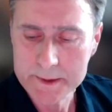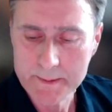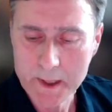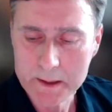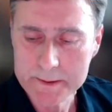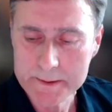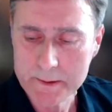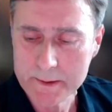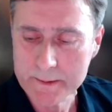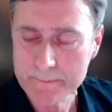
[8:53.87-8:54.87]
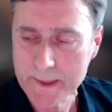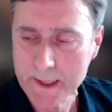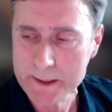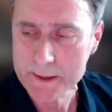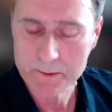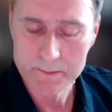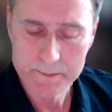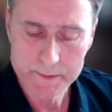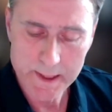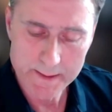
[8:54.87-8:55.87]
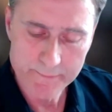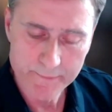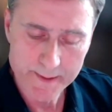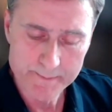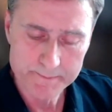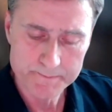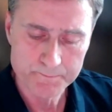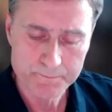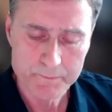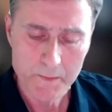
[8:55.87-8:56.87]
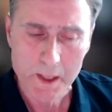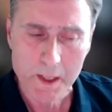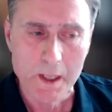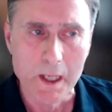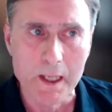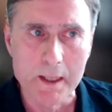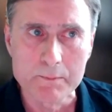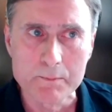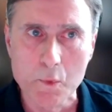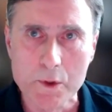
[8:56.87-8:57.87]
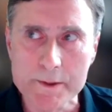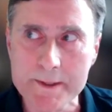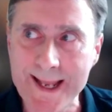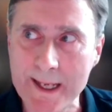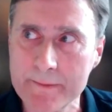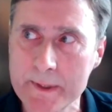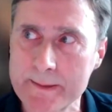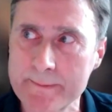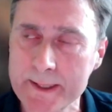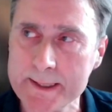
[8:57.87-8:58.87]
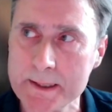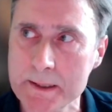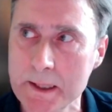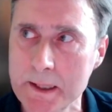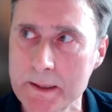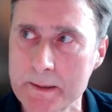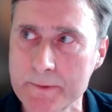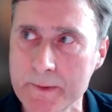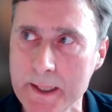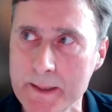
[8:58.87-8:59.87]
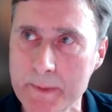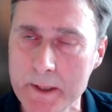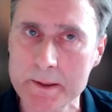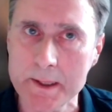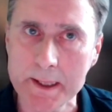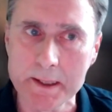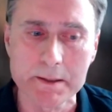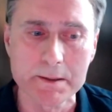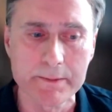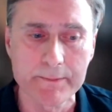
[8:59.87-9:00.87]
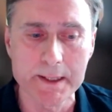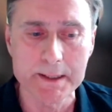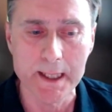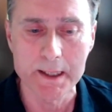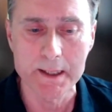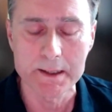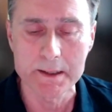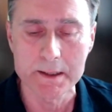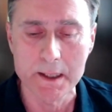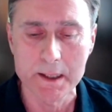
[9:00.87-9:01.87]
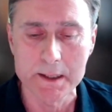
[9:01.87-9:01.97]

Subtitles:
demands on a fairly short time frame. We're also heavily invested in providing both legal advice and